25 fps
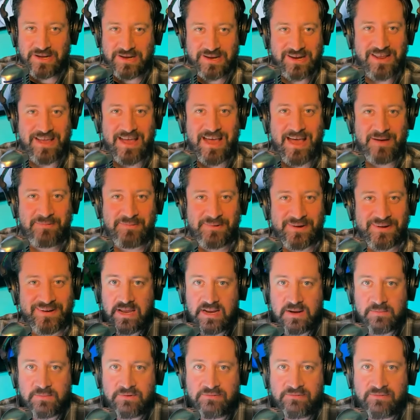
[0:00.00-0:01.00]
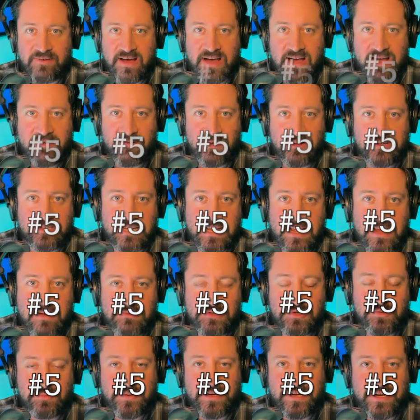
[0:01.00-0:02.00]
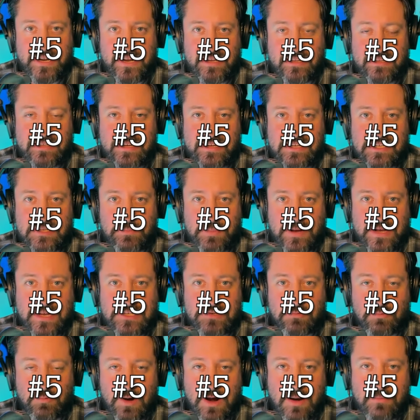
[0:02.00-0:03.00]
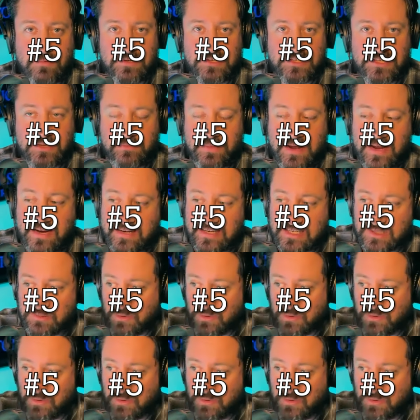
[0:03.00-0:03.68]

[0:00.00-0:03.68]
could happen. Number 5, all-time Joepinionated list, best Robert Zemeckis